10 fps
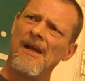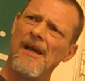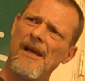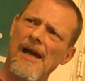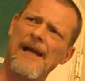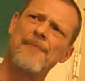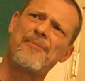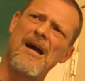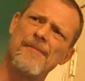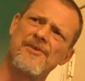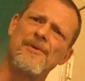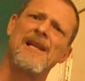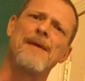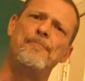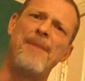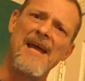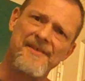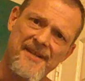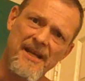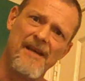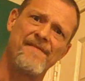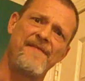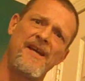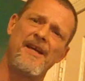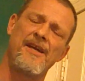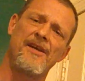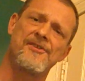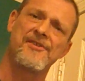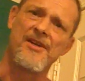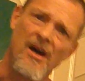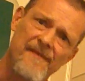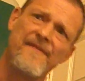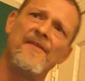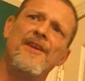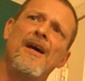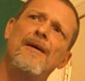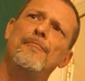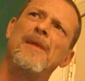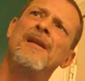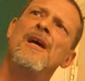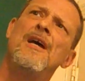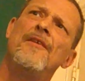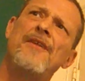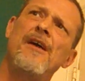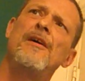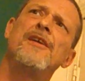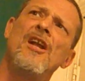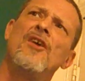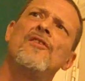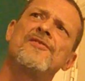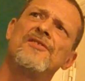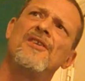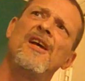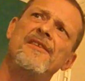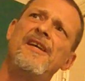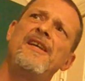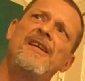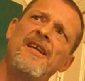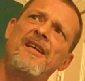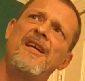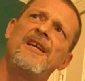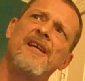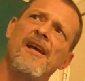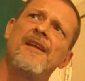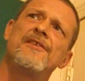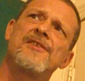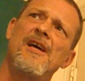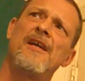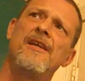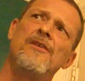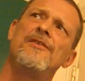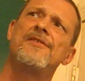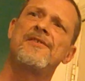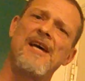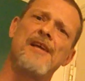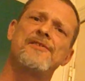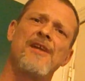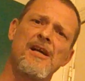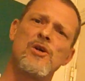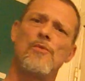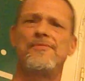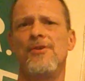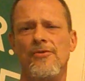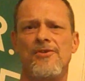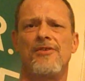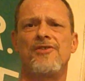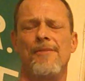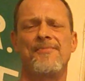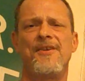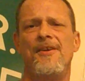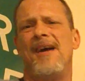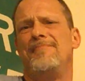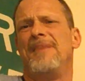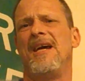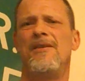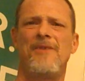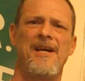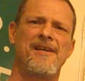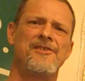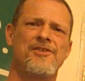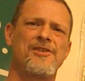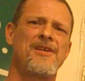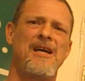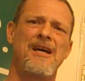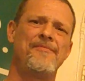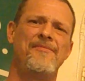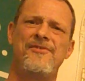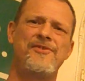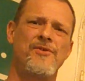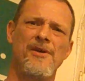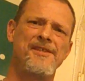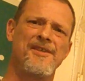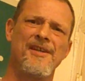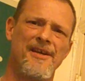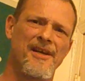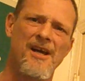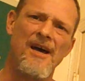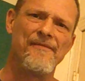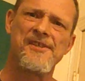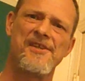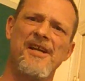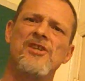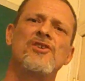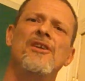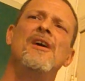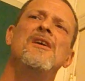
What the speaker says: And I get problems with like Bet TFV, Scuff, and them. You know, so then yeah, this guy, you know, this, that. So then COPE2 jumps on that bandwagon and just joins in on the conversation.